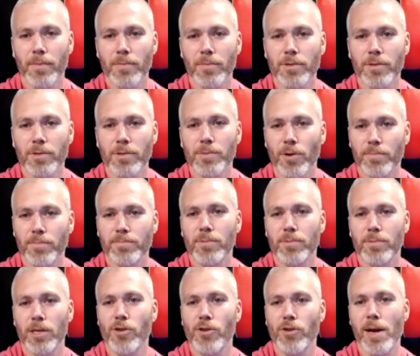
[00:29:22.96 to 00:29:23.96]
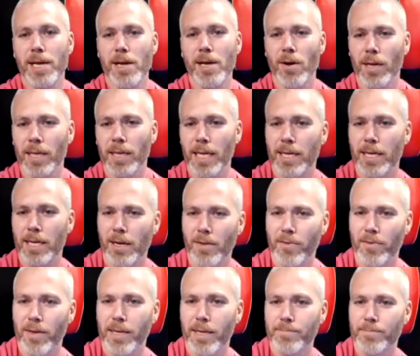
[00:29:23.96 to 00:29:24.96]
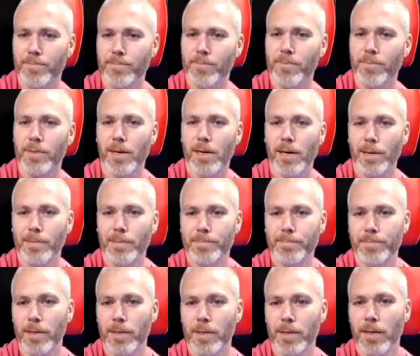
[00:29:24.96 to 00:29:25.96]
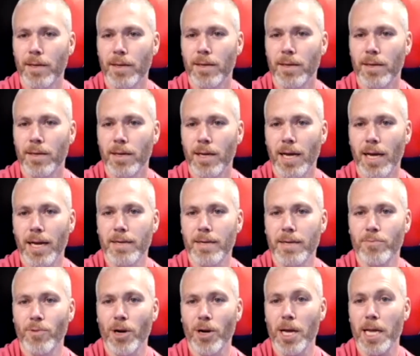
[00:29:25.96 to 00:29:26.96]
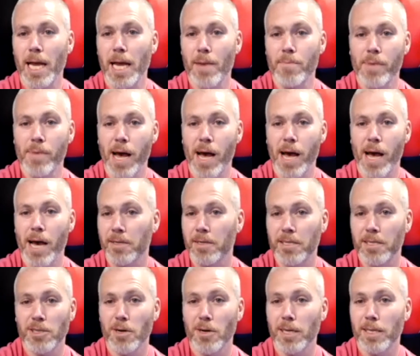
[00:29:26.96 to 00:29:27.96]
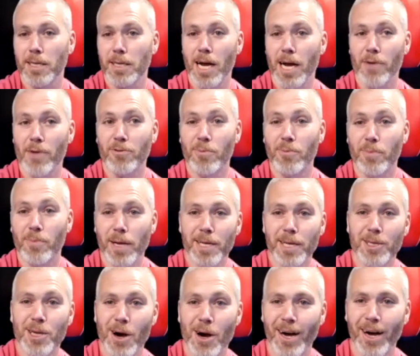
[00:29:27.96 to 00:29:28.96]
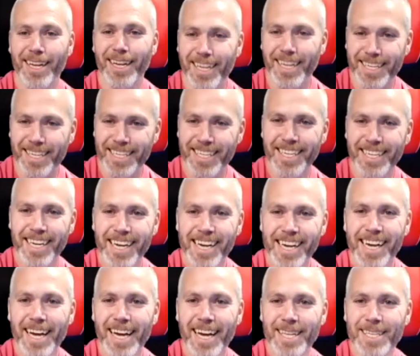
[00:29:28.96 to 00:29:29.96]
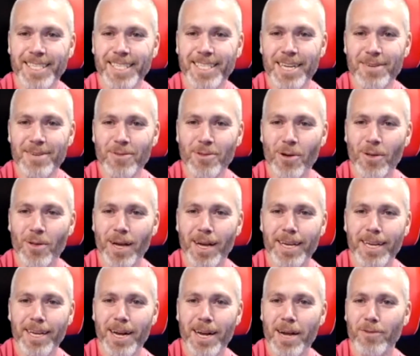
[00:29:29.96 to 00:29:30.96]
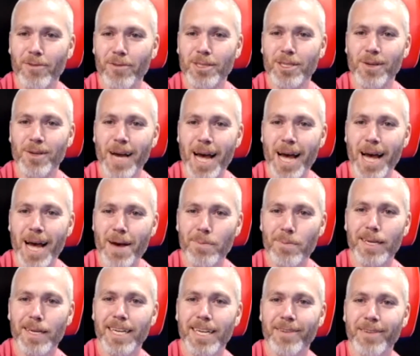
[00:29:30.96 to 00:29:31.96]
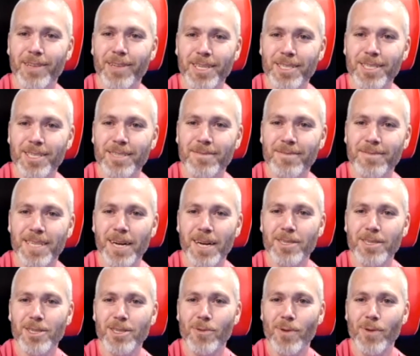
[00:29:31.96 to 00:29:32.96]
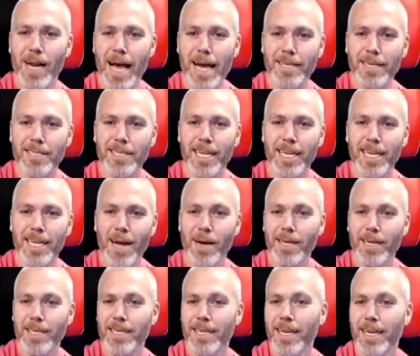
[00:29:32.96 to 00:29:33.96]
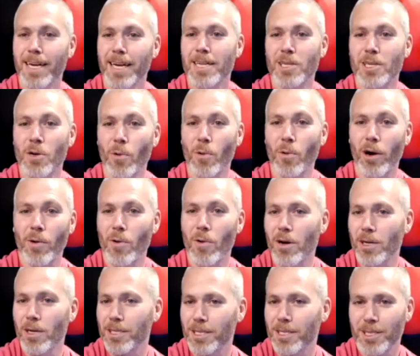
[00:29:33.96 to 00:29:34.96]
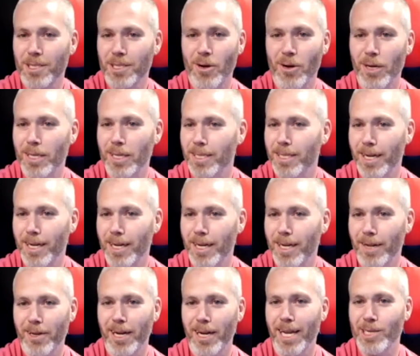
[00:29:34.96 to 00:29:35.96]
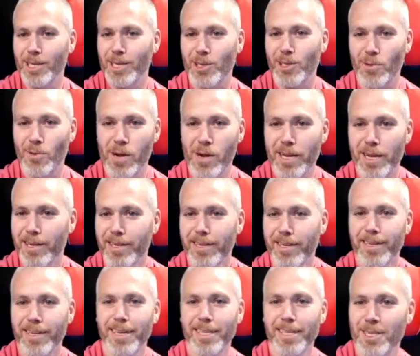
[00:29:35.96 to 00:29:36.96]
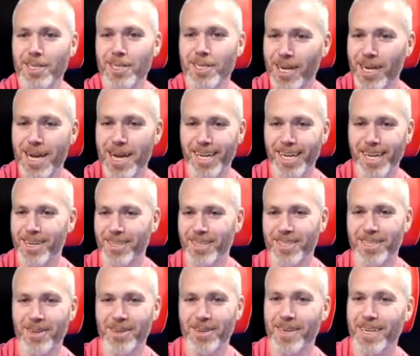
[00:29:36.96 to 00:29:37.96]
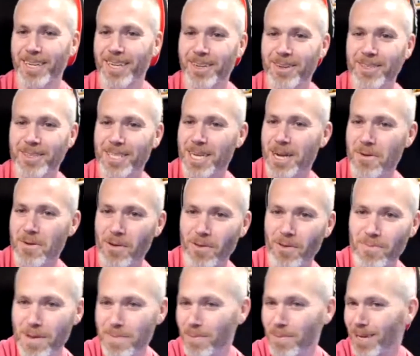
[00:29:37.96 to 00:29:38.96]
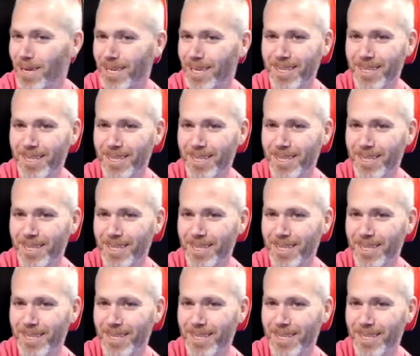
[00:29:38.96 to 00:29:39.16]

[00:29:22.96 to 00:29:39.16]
It's more a training holiday kind of thing. And when I came back, I decided that after being in Thailand and dealing with all that, everyone's happy and everything's, so relaxed. I came back to where I was in Scotland. I think I lasted a week. I couldn't do it. I couldn't deal with people.